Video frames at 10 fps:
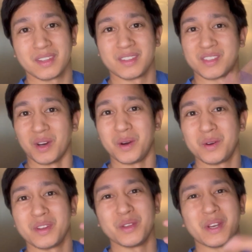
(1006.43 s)

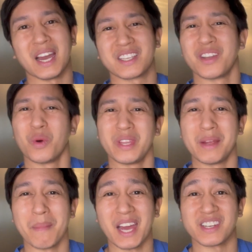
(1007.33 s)
So you guys can only
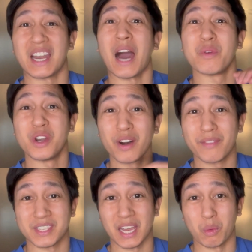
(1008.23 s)
imagine how nervous I